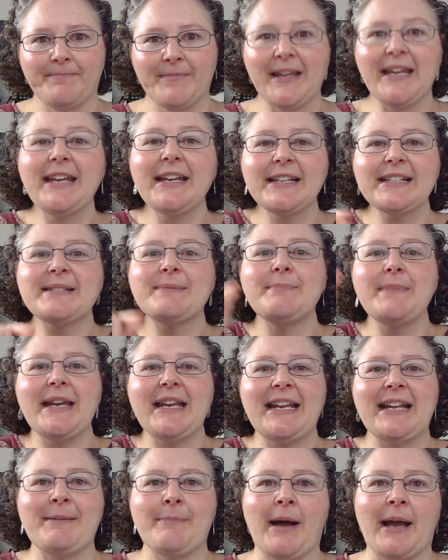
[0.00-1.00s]
It is
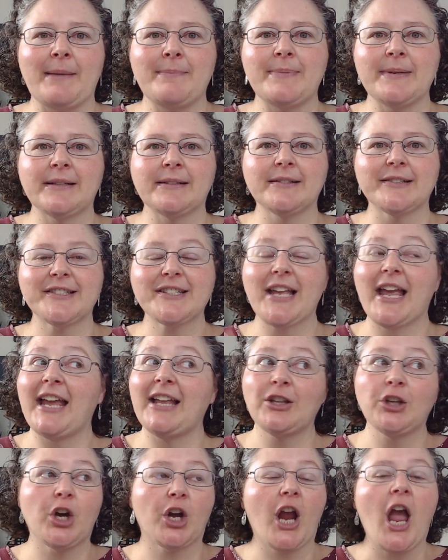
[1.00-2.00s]
meeting my bills. Hey,
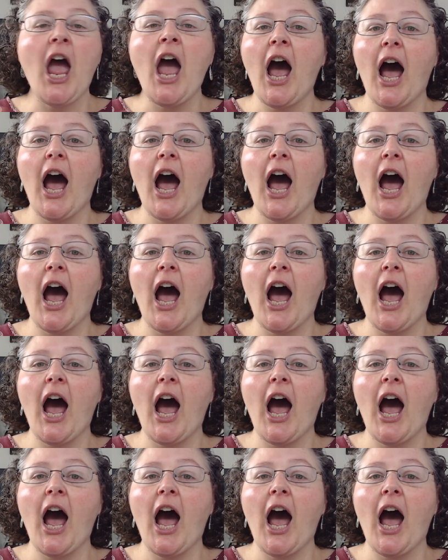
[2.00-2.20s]
look,